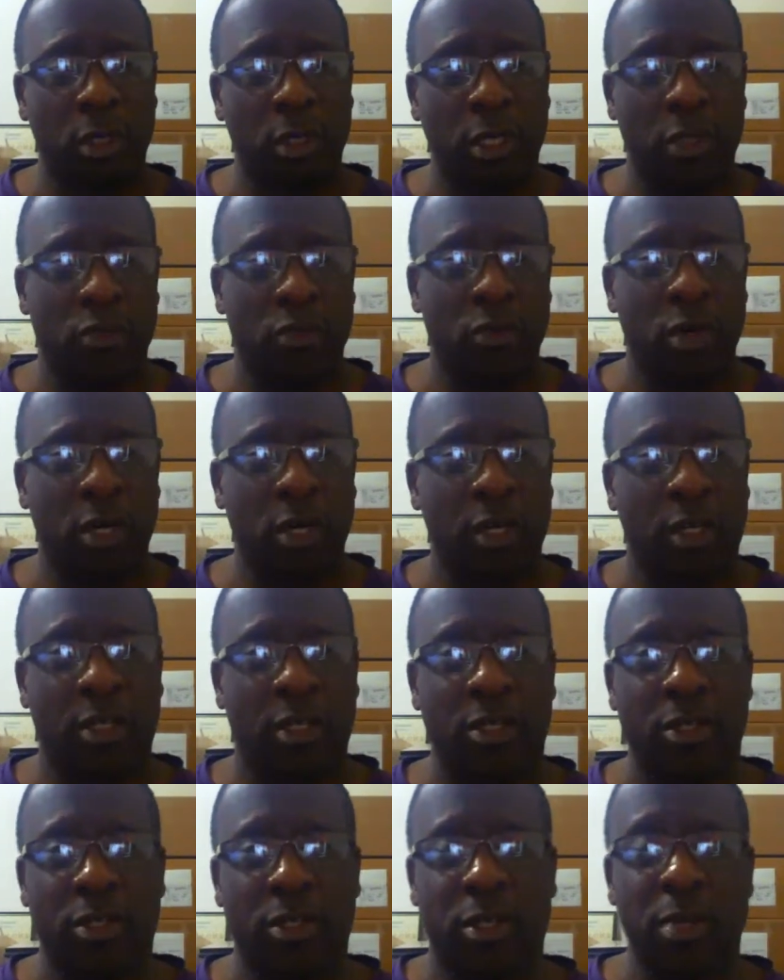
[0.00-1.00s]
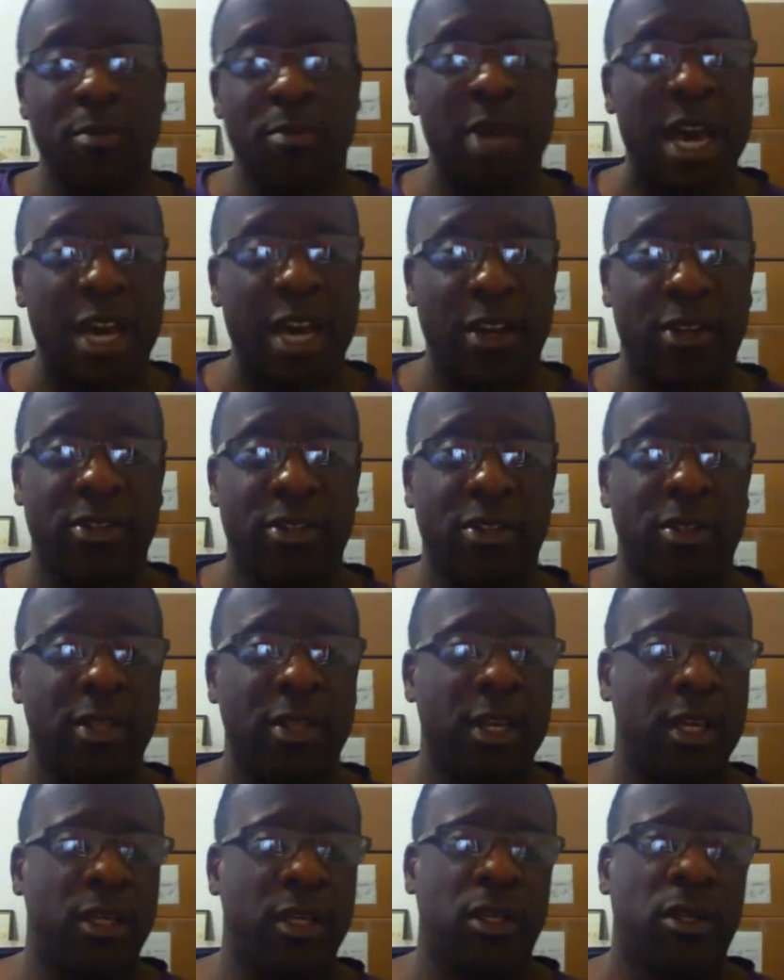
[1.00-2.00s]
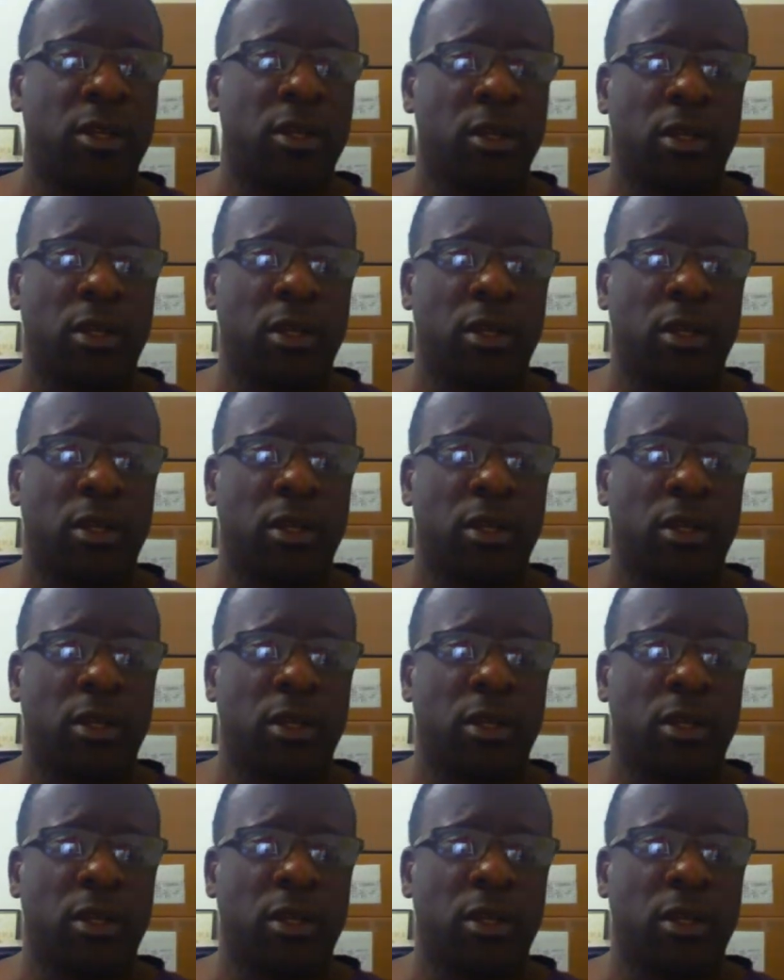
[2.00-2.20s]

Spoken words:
electronic schematics and that.